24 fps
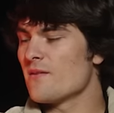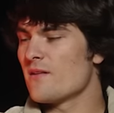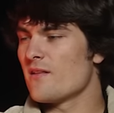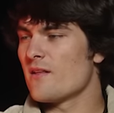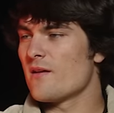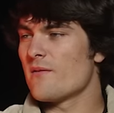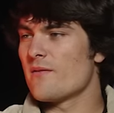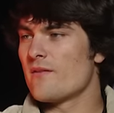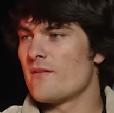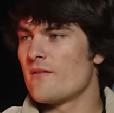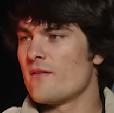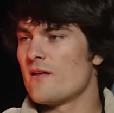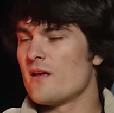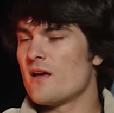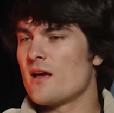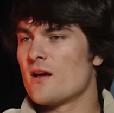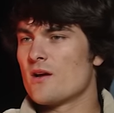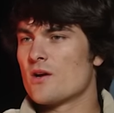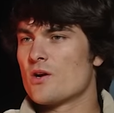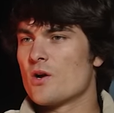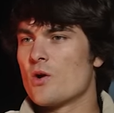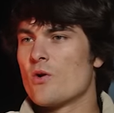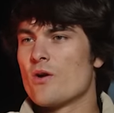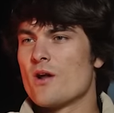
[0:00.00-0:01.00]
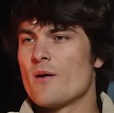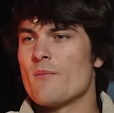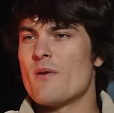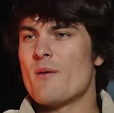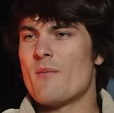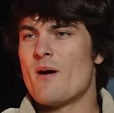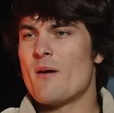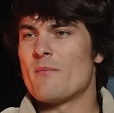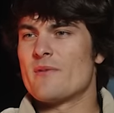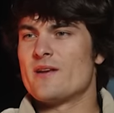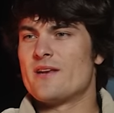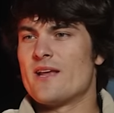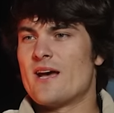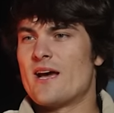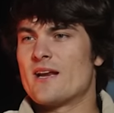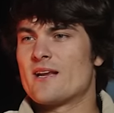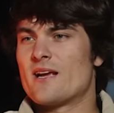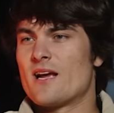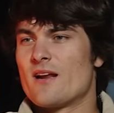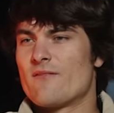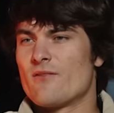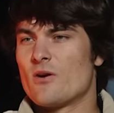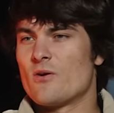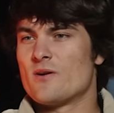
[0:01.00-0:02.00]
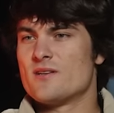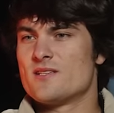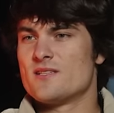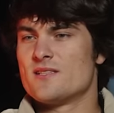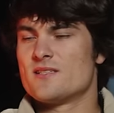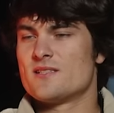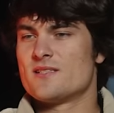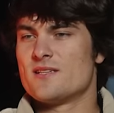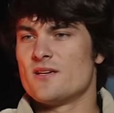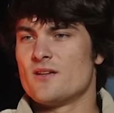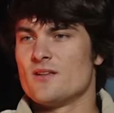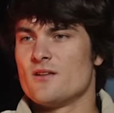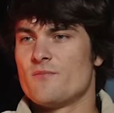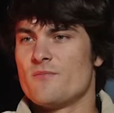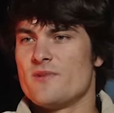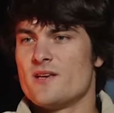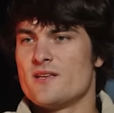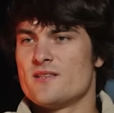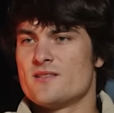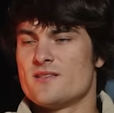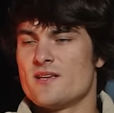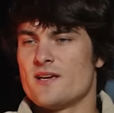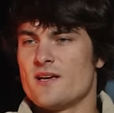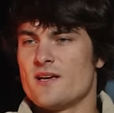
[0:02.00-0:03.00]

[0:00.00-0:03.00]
something that growing up, my mom and dad kind of always instilled in me is